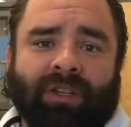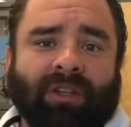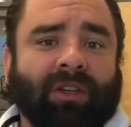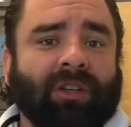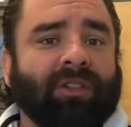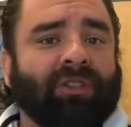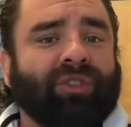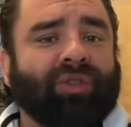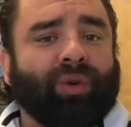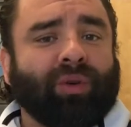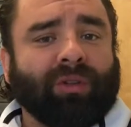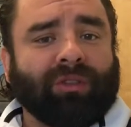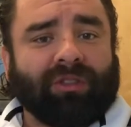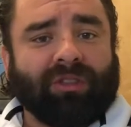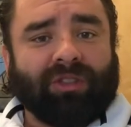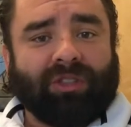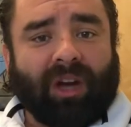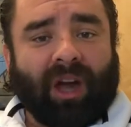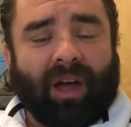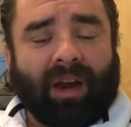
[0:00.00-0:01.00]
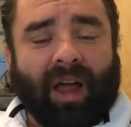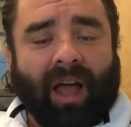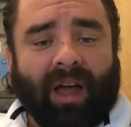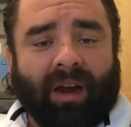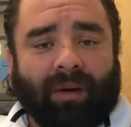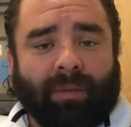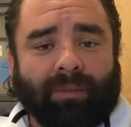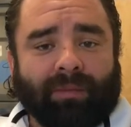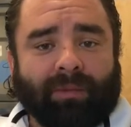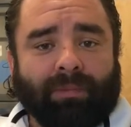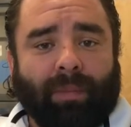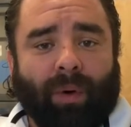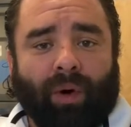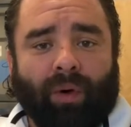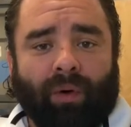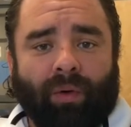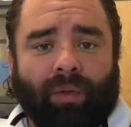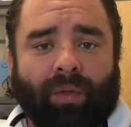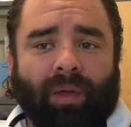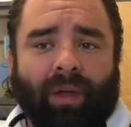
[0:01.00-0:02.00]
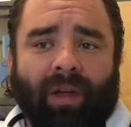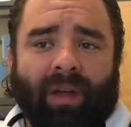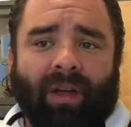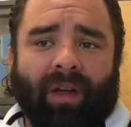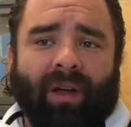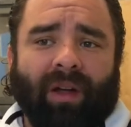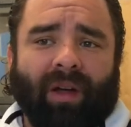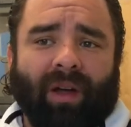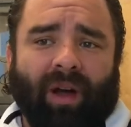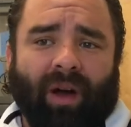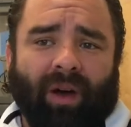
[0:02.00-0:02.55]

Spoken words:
and John Adams both are